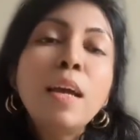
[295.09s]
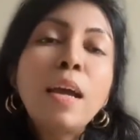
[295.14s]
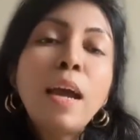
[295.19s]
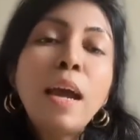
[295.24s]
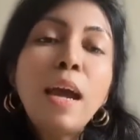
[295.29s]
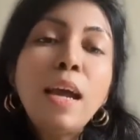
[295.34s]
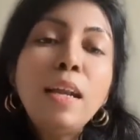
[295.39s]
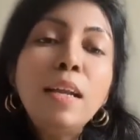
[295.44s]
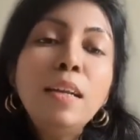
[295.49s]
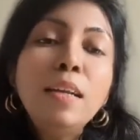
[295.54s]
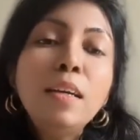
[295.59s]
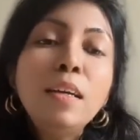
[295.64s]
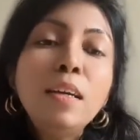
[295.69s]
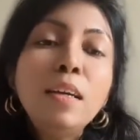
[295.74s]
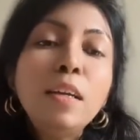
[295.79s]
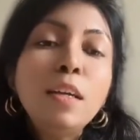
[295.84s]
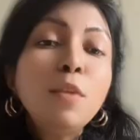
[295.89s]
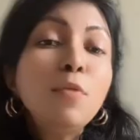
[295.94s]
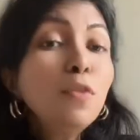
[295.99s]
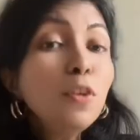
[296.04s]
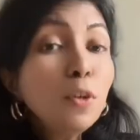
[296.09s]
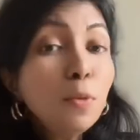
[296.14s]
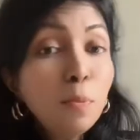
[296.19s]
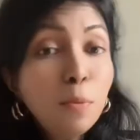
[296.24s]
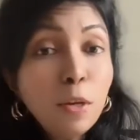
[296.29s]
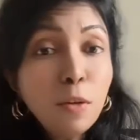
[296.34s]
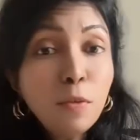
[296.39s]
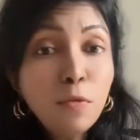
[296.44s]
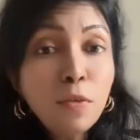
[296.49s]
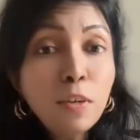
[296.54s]
And if you
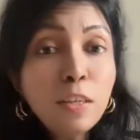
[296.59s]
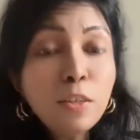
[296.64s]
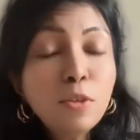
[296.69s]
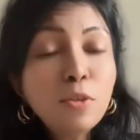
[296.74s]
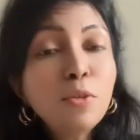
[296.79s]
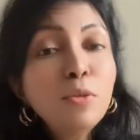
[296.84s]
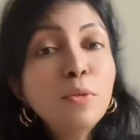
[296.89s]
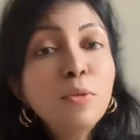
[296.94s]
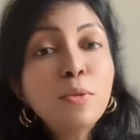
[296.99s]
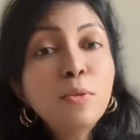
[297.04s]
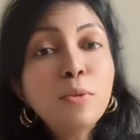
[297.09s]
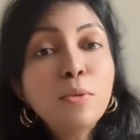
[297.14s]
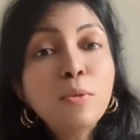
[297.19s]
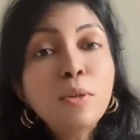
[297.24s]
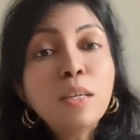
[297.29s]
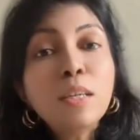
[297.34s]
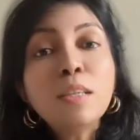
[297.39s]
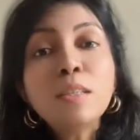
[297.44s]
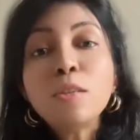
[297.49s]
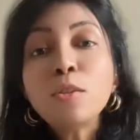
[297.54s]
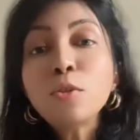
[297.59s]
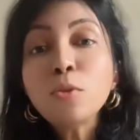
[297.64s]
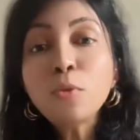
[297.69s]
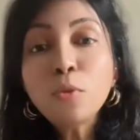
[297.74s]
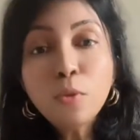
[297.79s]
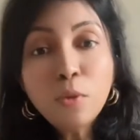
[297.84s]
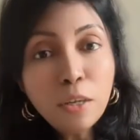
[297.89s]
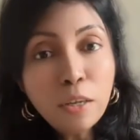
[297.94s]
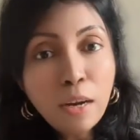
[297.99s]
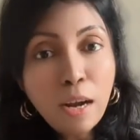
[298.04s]
prefer to do a
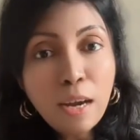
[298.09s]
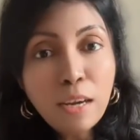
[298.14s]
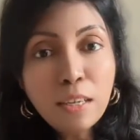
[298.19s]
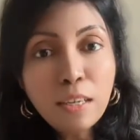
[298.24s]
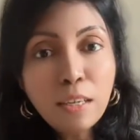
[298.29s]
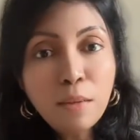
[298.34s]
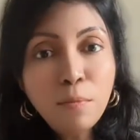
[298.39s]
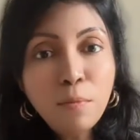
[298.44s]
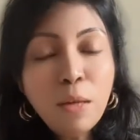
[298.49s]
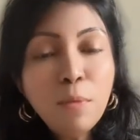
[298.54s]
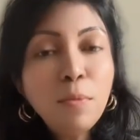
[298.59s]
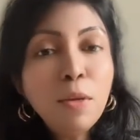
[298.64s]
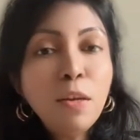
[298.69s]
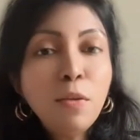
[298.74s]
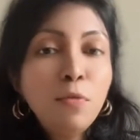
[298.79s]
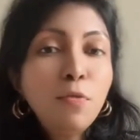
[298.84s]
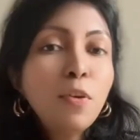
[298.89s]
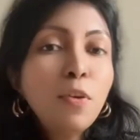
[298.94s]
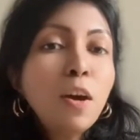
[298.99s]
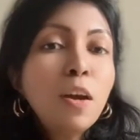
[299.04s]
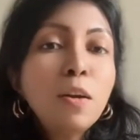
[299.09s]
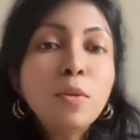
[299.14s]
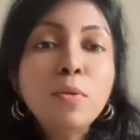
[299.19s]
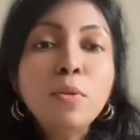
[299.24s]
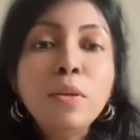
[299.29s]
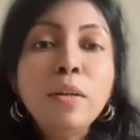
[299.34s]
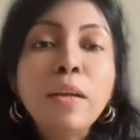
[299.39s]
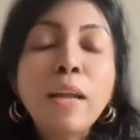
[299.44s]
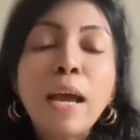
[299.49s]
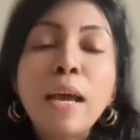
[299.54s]
story writing, maybe if you are a
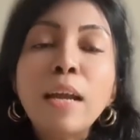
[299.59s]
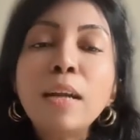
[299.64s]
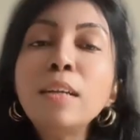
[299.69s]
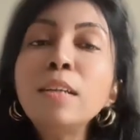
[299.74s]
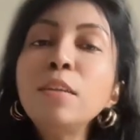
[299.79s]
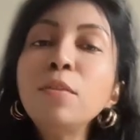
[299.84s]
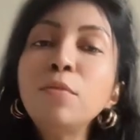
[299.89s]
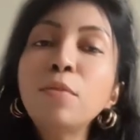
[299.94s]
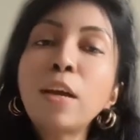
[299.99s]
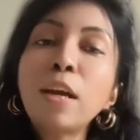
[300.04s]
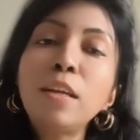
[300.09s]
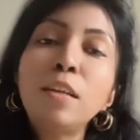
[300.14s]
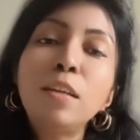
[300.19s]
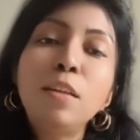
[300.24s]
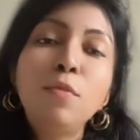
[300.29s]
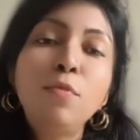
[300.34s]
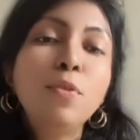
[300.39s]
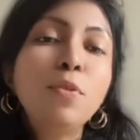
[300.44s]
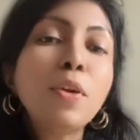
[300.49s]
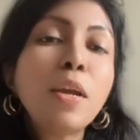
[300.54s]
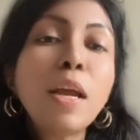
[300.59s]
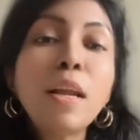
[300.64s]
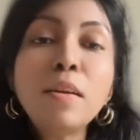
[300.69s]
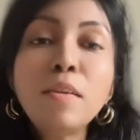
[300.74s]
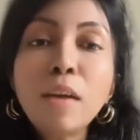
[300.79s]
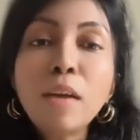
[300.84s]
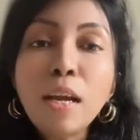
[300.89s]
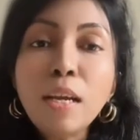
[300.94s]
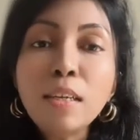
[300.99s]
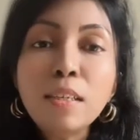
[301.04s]
good narrative writer, if you can
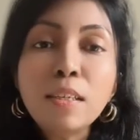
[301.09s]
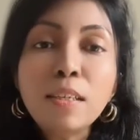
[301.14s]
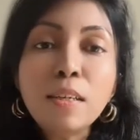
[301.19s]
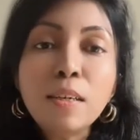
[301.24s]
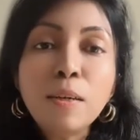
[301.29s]
write